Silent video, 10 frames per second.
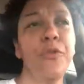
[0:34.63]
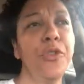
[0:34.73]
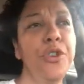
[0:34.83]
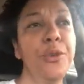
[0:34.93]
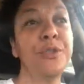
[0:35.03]

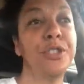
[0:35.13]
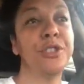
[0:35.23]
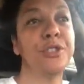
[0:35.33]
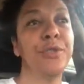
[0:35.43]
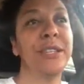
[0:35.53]
for you to
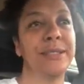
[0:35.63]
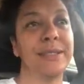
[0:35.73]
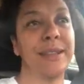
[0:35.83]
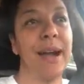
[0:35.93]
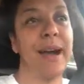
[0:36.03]

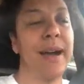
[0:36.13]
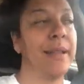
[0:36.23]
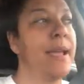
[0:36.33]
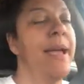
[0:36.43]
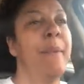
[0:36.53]
trust
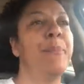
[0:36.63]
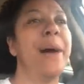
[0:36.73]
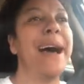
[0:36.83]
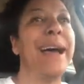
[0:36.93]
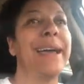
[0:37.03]
God
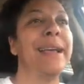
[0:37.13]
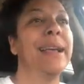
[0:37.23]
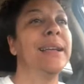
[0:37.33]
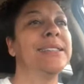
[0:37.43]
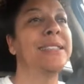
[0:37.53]
by
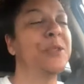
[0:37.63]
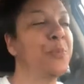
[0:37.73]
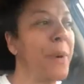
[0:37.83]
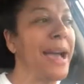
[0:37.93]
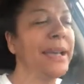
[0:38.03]

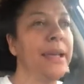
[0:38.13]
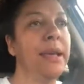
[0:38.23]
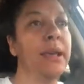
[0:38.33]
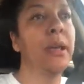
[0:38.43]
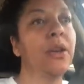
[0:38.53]

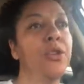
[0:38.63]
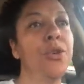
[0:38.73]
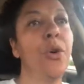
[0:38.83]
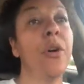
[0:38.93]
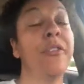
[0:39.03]
spiking
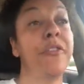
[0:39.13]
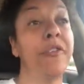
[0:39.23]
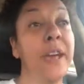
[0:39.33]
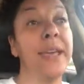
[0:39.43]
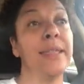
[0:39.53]
your
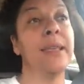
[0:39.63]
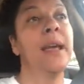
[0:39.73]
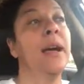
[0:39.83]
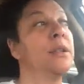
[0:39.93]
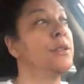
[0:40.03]
faith.
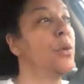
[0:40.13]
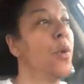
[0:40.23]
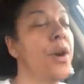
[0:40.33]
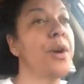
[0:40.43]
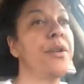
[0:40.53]
The
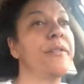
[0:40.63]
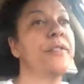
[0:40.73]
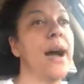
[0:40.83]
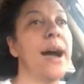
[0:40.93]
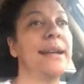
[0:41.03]
Word of
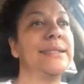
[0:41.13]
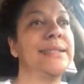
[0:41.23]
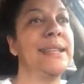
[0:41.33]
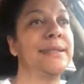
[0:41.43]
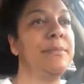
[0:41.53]
God
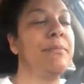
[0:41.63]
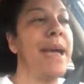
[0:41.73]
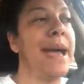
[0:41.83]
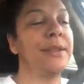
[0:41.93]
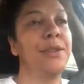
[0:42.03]
says in
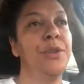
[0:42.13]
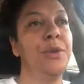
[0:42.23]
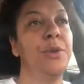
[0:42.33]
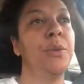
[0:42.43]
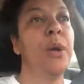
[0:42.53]

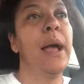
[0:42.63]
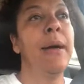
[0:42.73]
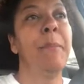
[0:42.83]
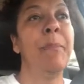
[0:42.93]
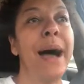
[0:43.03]
Matthew,
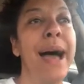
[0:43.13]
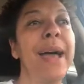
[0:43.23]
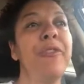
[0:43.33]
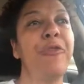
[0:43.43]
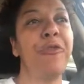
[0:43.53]

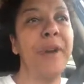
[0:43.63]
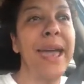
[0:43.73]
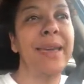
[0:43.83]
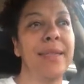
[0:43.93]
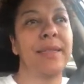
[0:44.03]
"My
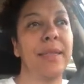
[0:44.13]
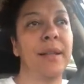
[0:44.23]
faith